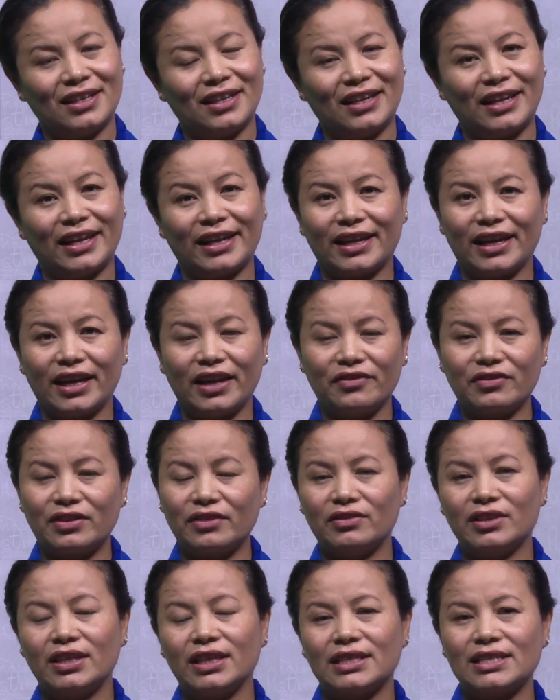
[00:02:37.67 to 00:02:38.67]
Like I have
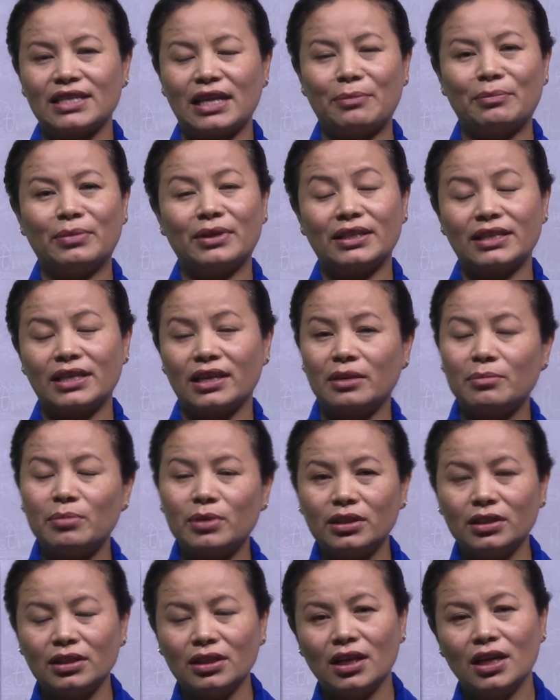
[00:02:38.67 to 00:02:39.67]
given the example,
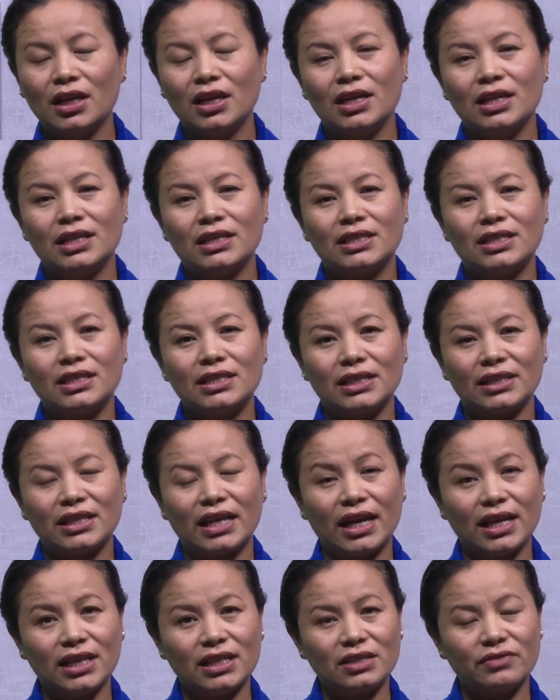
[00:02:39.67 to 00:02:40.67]
table. Since it
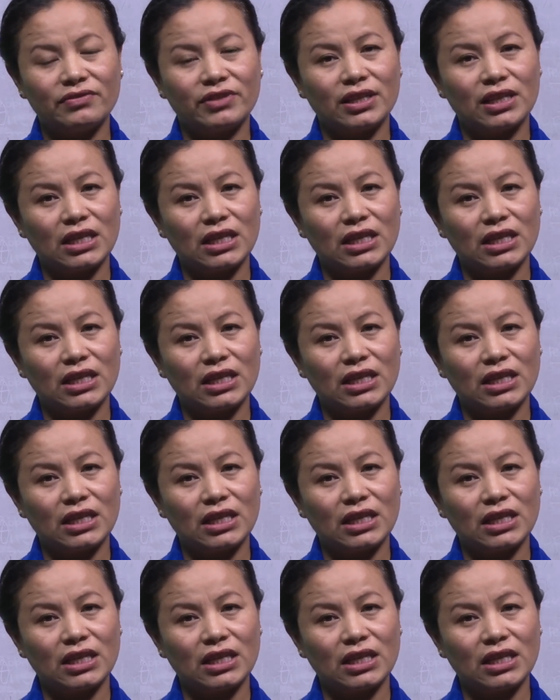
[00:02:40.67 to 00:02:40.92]
ends with